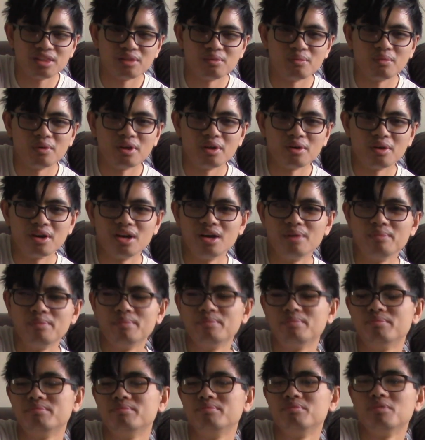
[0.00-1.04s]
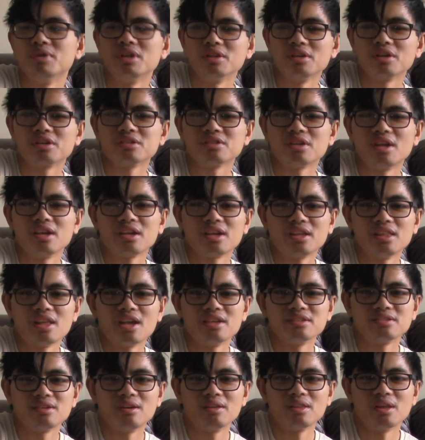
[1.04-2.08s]
what it looks like and
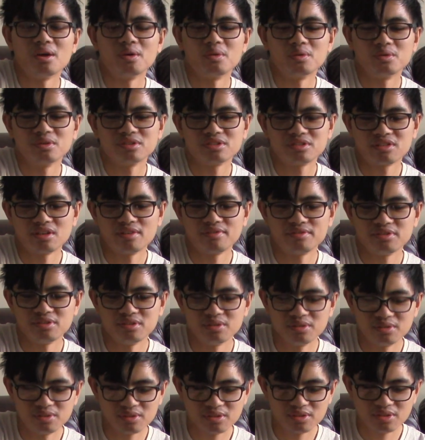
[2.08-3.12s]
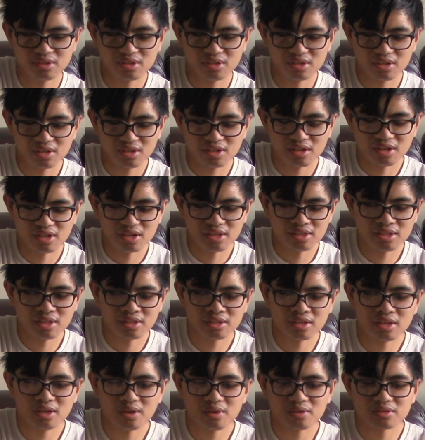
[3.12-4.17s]
has all that stuff too. And then
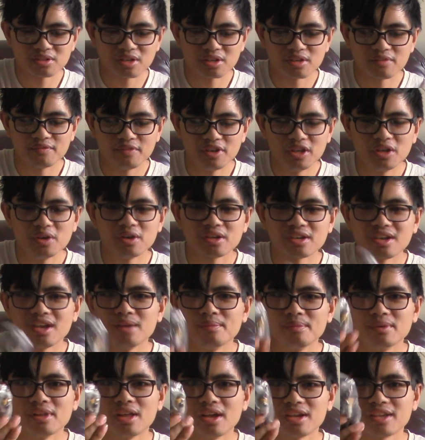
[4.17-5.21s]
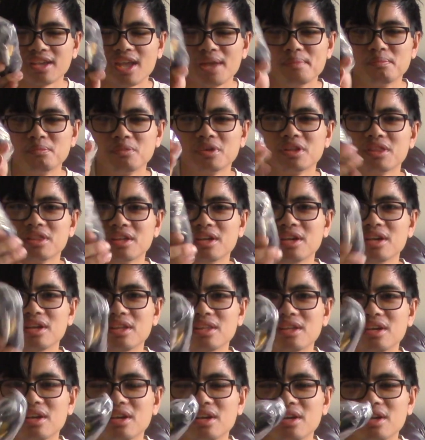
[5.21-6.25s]
here's like a video cable that came with it.
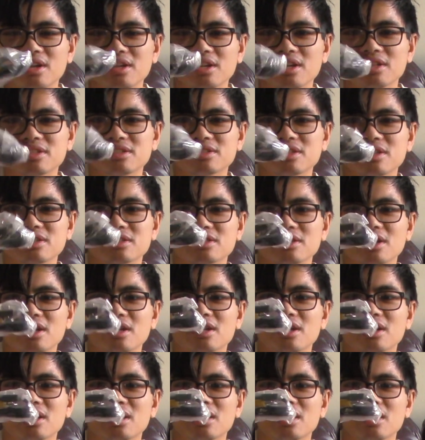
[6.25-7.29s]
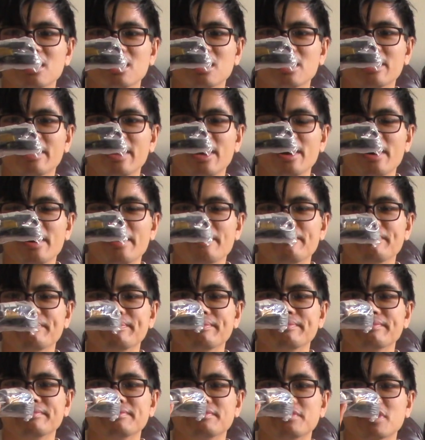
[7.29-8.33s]
It's just like a
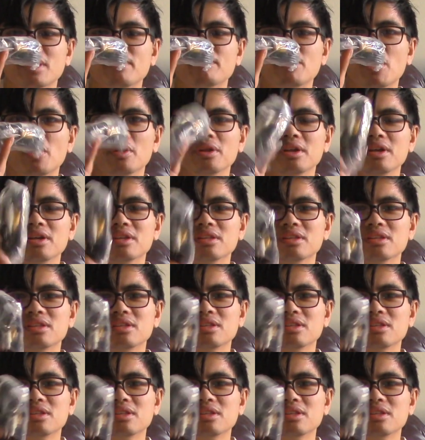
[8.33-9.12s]
component